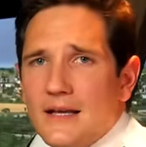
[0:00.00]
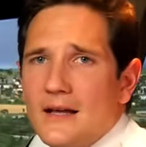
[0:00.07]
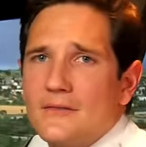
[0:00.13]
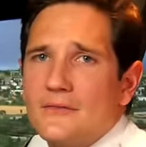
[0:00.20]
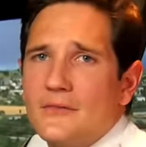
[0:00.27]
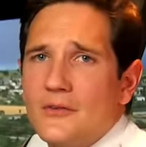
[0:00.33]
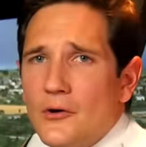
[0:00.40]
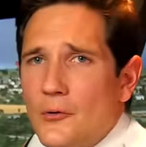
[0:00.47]

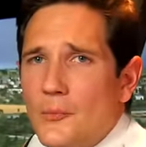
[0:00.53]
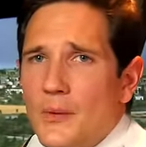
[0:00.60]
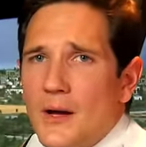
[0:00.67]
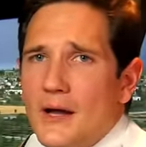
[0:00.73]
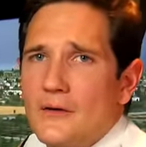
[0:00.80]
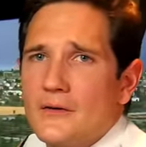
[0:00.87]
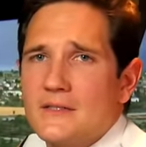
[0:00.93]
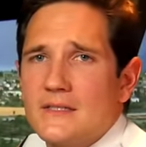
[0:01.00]
have no
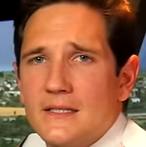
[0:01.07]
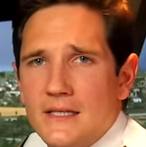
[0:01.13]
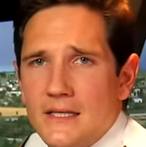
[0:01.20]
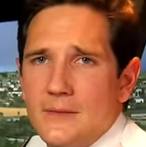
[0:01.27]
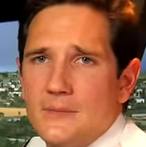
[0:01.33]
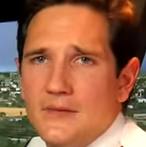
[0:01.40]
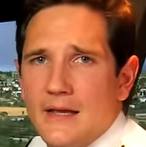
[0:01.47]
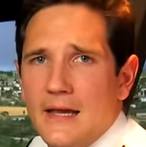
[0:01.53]
power to
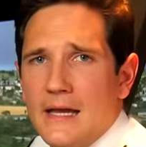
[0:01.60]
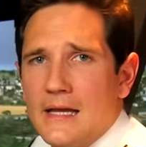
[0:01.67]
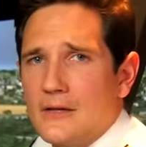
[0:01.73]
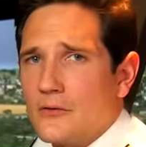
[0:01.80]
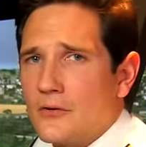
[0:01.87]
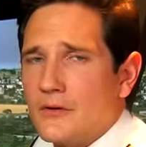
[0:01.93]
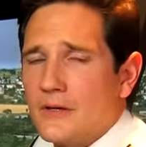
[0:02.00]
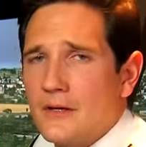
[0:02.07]
keep the
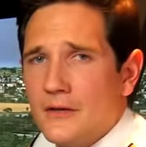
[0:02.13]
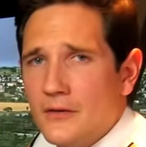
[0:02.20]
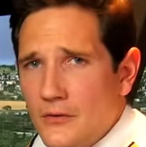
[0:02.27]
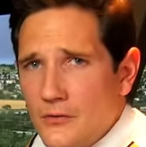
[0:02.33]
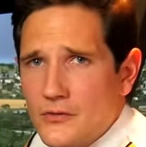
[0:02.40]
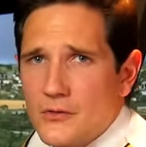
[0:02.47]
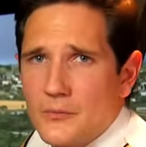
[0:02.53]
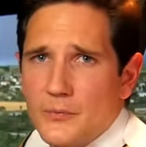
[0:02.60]
aileron in a
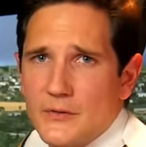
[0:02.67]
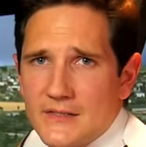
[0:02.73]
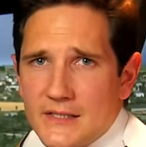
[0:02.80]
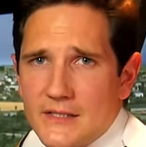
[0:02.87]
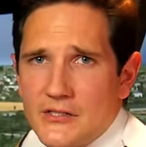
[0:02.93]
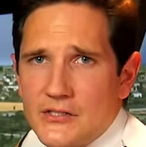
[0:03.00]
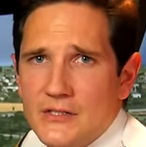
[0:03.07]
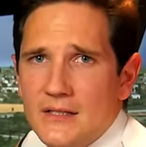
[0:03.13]
neutral
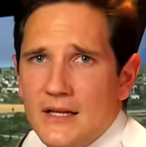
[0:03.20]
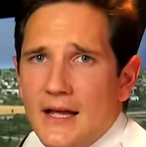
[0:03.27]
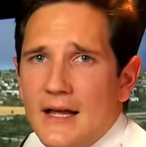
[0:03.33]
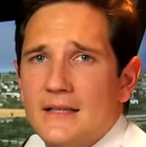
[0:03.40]
position